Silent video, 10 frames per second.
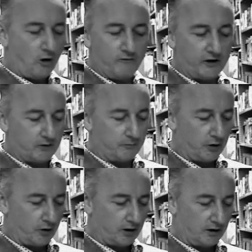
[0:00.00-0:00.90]
over the
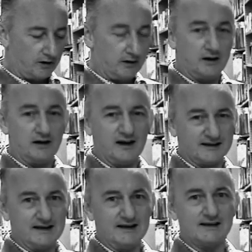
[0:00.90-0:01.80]
computer, a
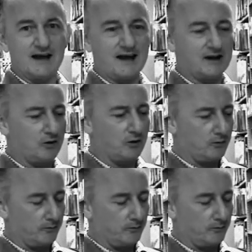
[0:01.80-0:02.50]
sneezing haiku.